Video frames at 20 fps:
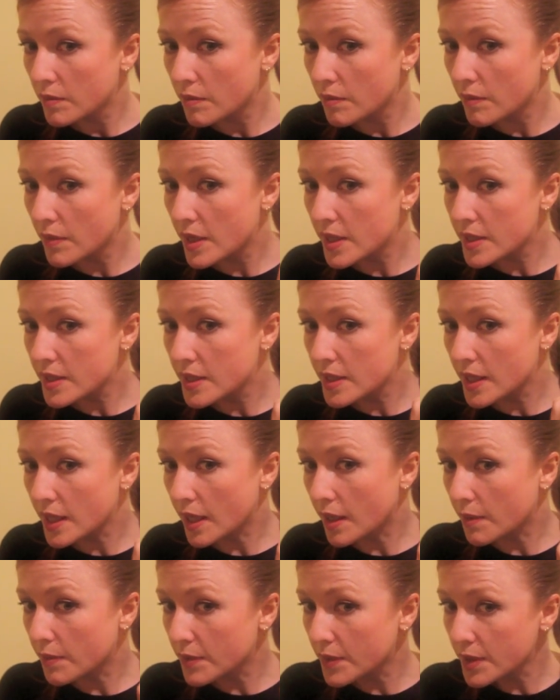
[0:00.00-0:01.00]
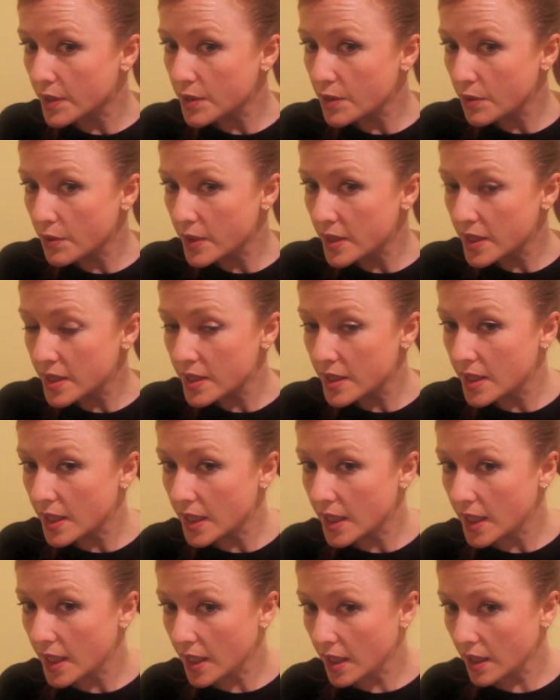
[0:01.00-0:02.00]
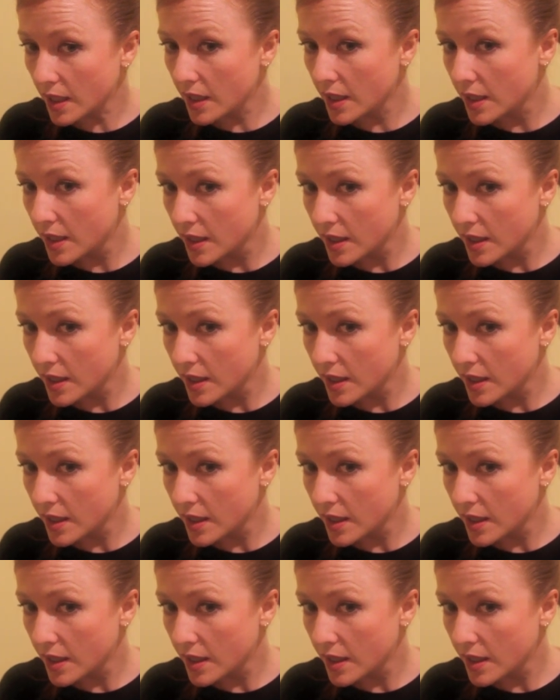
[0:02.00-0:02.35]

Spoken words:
messing up the twist a little.